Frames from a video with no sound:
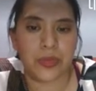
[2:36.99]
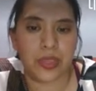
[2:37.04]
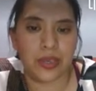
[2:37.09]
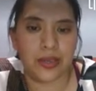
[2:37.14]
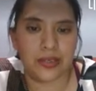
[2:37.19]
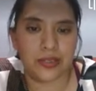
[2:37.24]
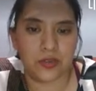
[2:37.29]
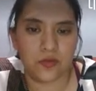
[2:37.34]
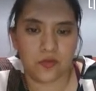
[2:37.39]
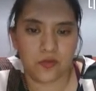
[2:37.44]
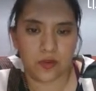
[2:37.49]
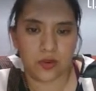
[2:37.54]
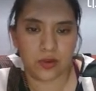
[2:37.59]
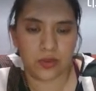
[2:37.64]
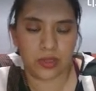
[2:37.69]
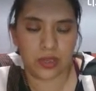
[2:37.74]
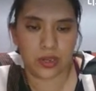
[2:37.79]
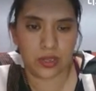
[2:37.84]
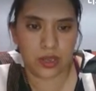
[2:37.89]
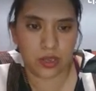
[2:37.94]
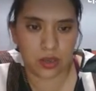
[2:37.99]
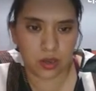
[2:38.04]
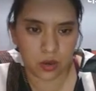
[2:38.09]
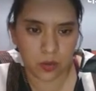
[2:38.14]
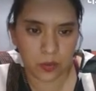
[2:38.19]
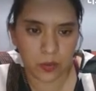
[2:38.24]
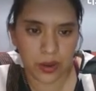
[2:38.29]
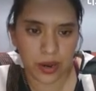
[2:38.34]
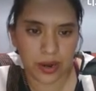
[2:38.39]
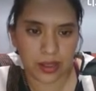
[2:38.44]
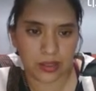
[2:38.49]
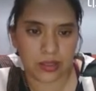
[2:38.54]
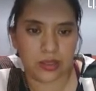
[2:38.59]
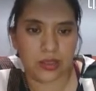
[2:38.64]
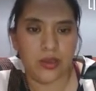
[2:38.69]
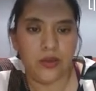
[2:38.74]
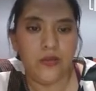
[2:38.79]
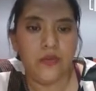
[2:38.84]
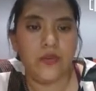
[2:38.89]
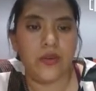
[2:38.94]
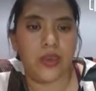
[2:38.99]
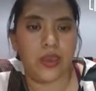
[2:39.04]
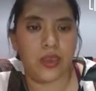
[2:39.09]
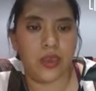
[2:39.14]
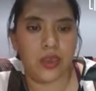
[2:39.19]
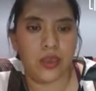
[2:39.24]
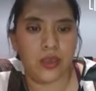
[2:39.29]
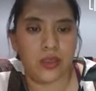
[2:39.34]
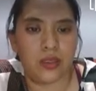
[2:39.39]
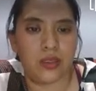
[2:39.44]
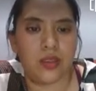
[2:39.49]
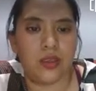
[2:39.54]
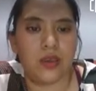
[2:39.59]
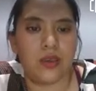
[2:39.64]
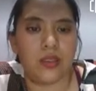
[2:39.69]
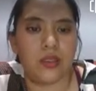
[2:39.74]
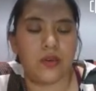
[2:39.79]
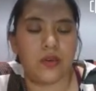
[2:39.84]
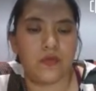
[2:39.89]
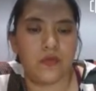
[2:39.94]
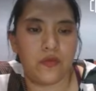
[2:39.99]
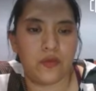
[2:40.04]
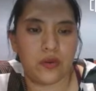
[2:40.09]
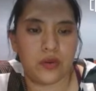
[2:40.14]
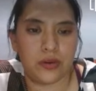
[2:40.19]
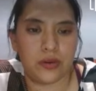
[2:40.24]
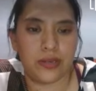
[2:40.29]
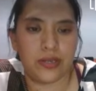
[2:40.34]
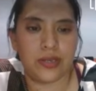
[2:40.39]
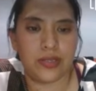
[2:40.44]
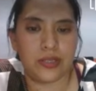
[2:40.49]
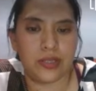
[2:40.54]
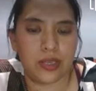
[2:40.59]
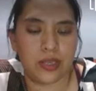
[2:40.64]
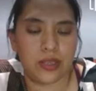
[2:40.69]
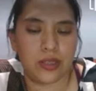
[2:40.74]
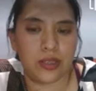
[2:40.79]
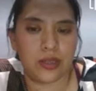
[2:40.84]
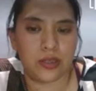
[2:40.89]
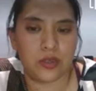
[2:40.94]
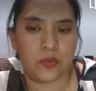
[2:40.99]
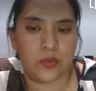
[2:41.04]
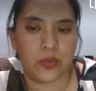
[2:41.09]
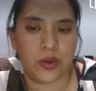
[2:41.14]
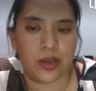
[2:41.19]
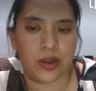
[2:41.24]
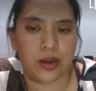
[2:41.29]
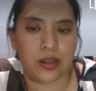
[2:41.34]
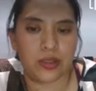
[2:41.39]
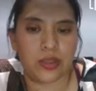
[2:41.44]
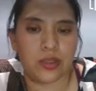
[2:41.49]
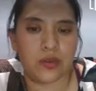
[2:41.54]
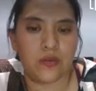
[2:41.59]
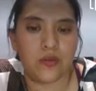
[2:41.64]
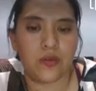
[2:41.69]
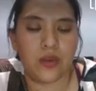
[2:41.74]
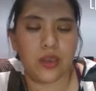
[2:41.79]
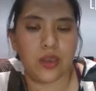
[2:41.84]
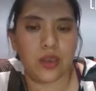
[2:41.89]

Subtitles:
is further in comparative and the farthest in the superlative.